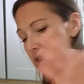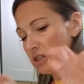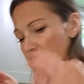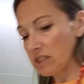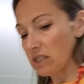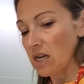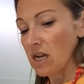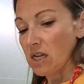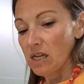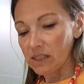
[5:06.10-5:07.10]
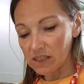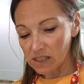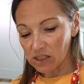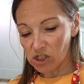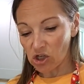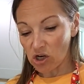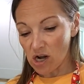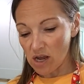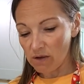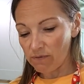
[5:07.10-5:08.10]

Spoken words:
it sticks to your knife,